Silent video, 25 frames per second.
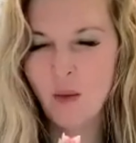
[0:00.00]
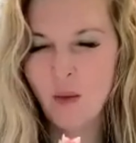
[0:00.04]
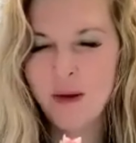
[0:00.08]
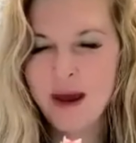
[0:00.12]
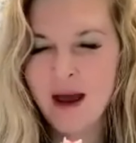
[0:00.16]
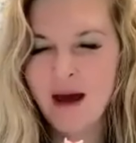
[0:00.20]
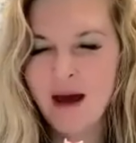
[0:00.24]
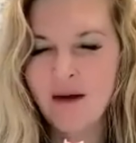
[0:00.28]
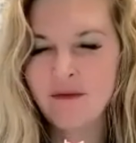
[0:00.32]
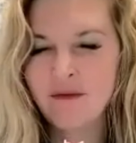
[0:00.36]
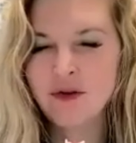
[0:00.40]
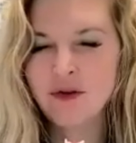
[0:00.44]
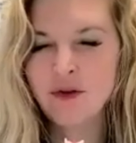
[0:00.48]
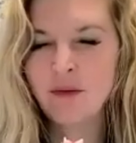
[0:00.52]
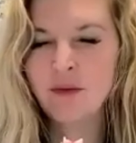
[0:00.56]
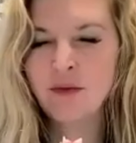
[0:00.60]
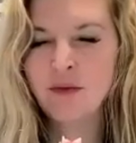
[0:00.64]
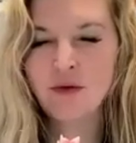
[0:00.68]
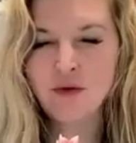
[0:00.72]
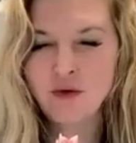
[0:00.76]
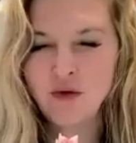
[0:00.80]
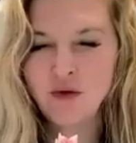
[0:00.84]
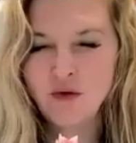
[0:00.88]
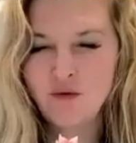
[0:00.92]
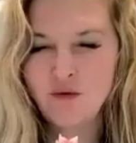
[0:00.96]
We have to
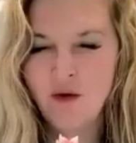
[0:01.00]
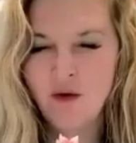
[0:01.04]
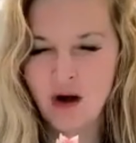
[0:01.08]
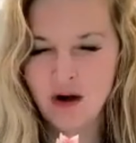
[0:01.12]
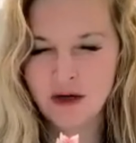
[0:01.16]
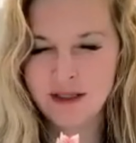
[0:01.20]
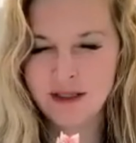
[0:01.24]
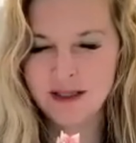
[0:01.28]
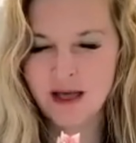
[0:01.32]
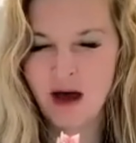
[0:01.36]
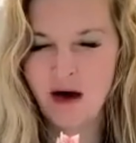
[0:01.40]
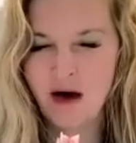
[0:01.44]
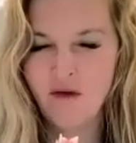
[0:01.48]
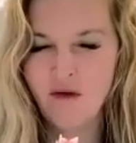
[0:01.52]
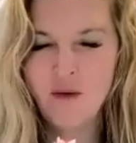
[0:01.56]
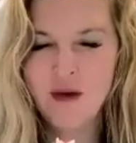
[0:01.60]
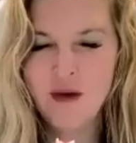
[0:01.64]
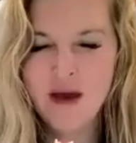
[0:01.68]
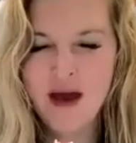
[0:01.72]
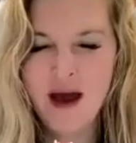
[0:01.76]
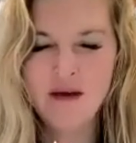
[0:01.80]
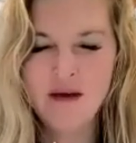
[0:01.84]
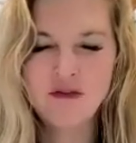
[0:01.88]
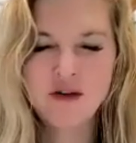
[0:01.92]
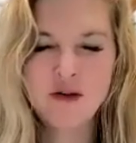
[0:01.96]
prove ourselves.
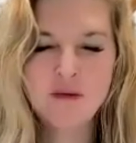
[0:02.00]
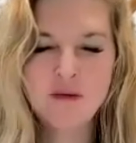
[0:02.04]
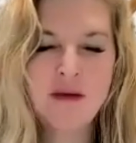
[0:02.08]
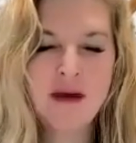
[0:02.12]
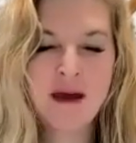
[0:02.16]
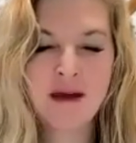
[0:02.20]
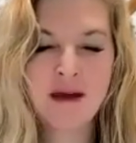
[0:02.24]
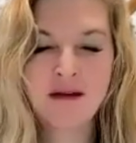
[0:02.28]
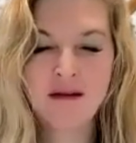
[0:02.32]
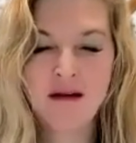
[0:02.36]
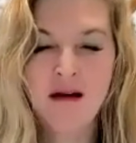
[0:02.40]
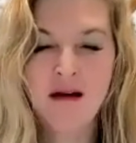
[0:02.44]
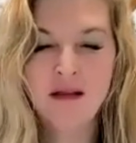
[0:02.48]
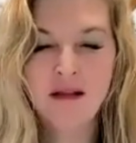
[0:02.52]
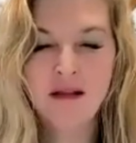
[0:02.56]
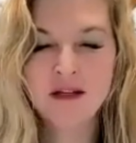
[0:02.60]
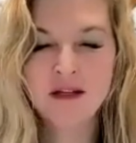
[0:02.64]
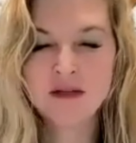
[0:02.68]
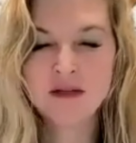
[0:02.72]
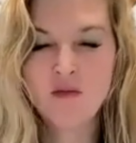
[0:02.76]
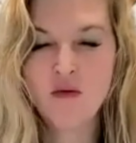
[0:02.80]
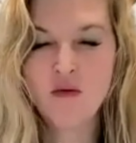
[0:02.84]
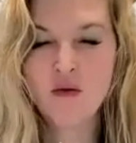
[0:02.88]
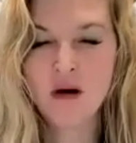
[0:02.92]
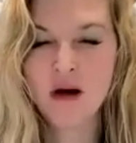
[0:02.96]
We have to be
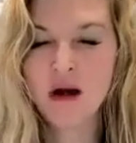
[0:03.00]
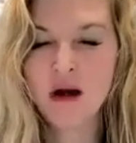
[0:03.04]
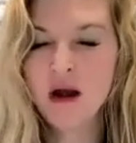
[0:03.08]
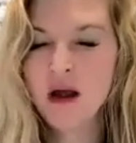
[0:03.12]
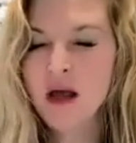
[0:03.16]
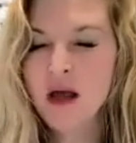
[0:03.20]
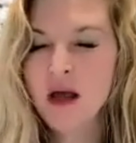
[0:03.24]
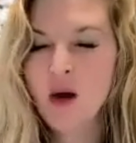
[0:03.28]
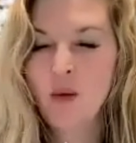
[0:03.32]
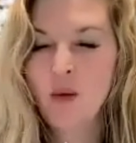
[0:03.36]
acknowledged more.